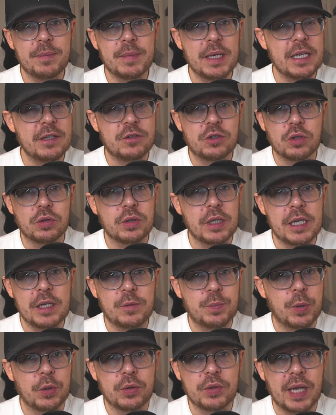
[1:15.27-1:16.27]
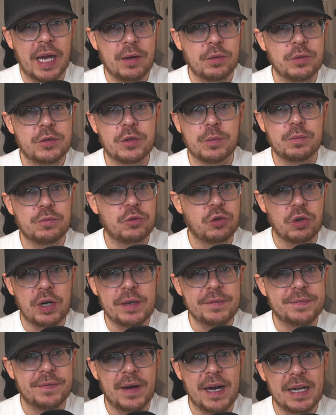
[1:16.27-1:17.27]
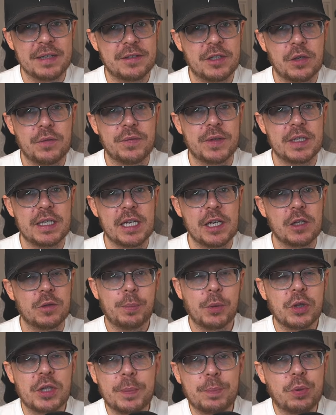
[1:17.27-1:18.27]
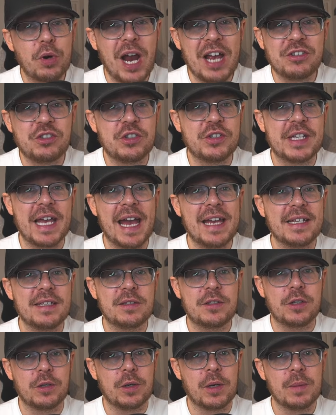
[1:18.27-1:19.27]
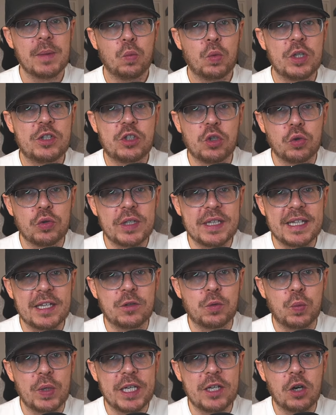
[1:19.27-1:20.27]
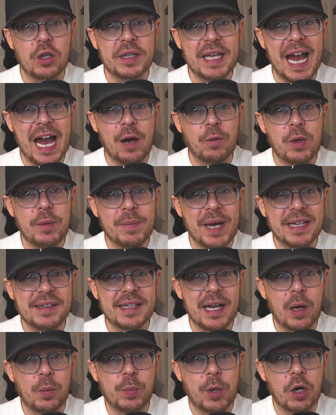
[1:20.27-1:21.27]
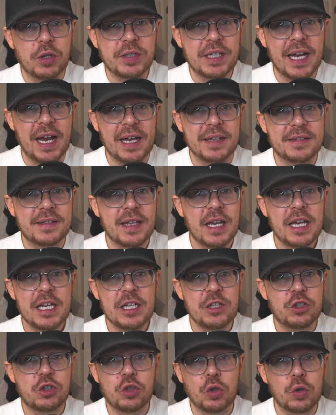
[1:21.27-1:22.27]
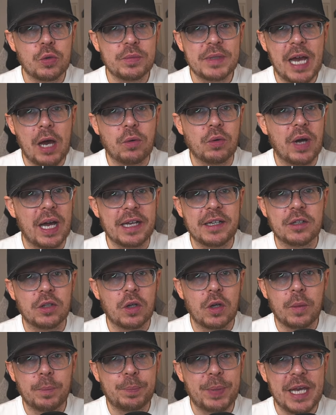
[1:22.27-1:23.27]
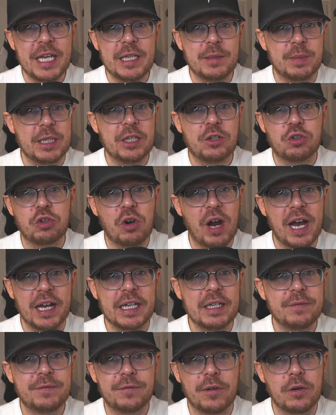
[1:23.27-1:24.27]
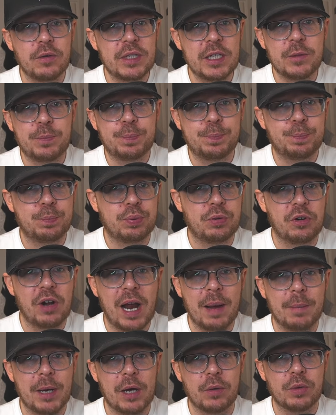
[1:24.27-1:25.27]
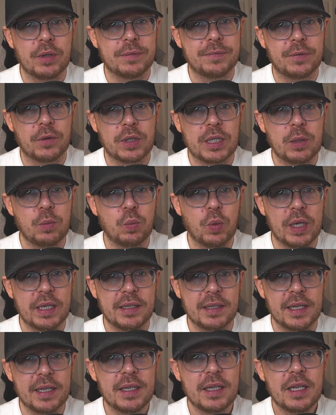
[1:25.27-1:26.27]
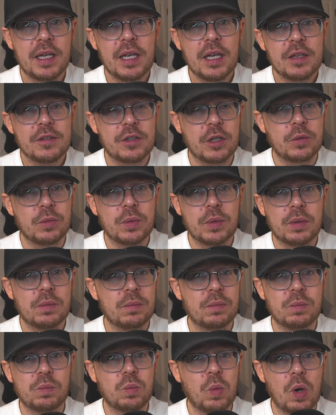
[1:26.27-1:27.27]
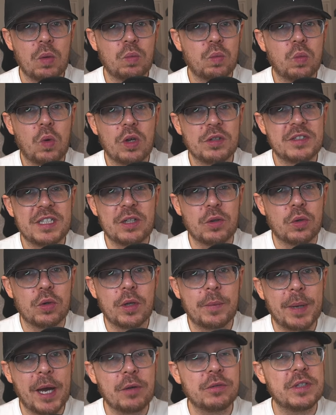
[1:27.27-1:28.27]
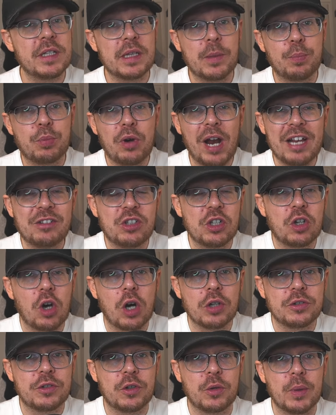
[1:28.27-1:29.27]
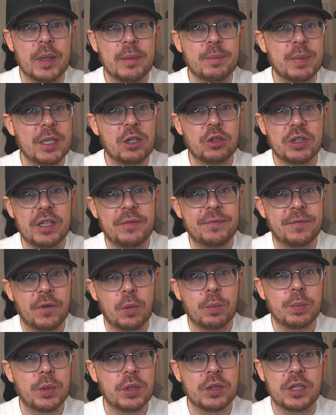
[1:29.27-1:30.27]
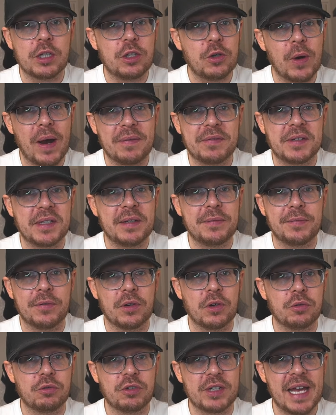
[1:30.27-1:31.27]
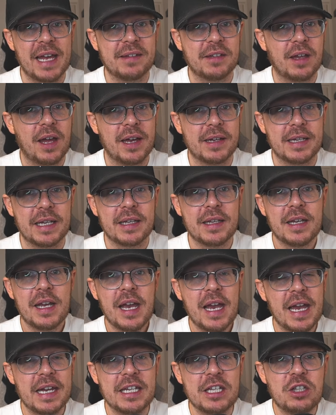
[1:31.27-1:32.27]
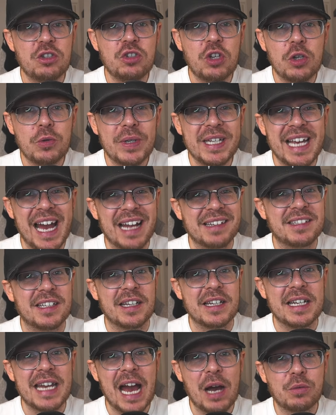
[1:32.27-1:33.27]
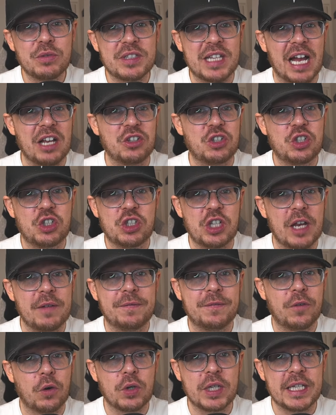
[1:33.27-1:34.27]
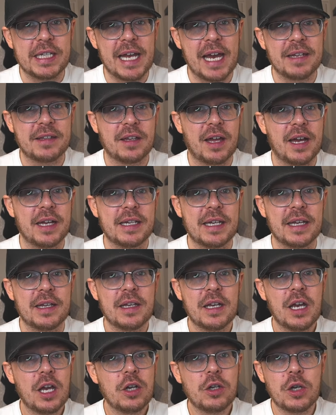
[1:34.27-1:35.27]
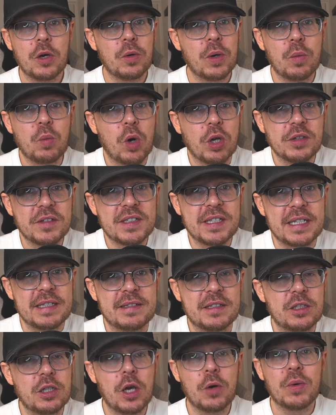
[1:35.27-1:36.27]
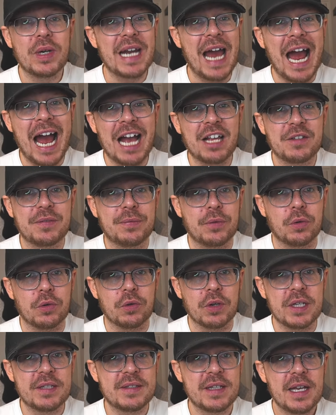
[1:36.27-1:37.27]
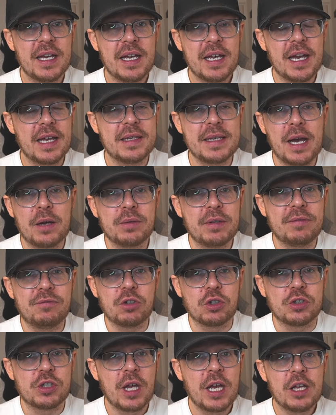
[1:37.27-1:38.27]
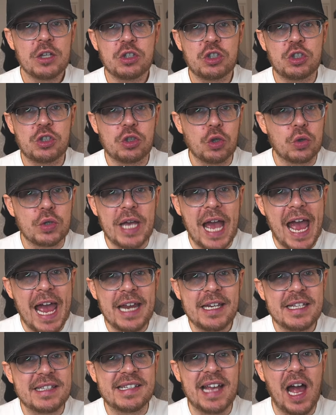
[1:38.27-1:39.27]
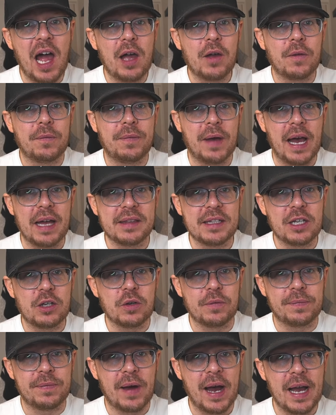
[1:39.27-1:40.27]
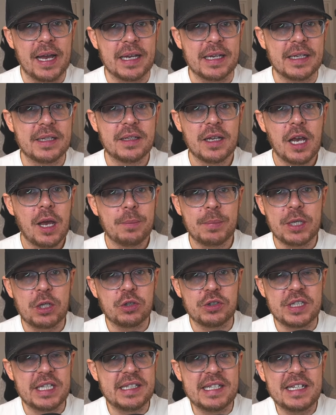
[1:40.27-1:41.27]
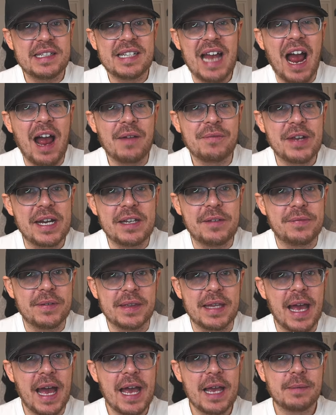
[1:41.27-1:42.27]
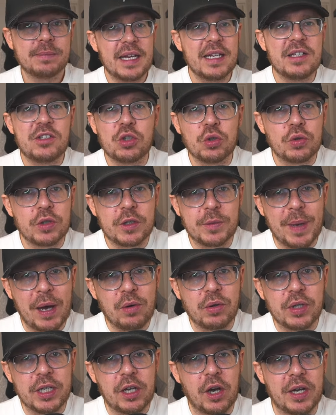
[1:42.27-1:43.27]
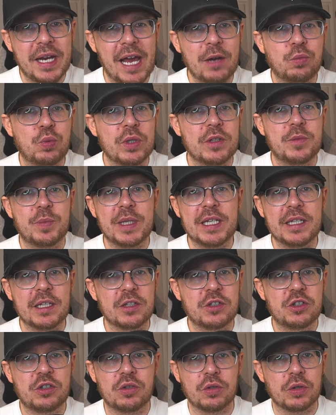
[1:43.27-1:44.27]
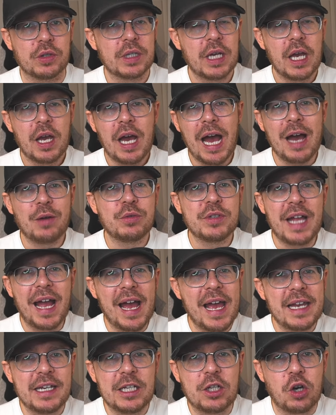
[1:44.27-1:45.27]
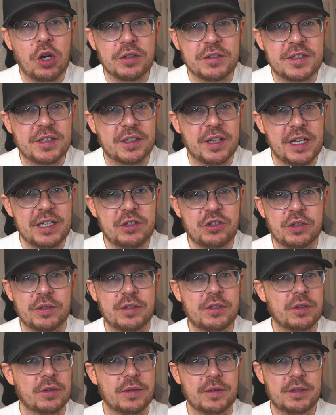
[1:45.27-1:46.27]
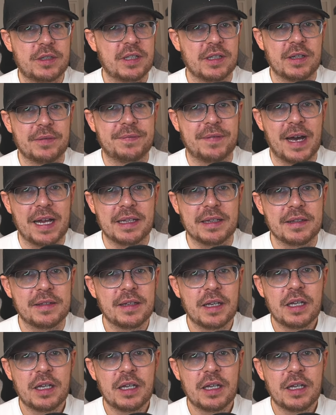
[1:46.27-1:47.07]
He's pulled out some great fights over the years. But the pressure's getting to him. We saw it this week on the Howie Mandel podcast. He stormed out like a little baby crying, throwing his pram out the fucking window. So what's it all about? The pressure got to him because he fumbled the UFC 300 headliner, and he knew he had to announce that shit fucking headliner. No one wants it. No one asked for it. And now they've just stuck any title fight they could find because they didn't have anything there. And he talks about Leon Edwards being a stud. How's that any consolation to the fans?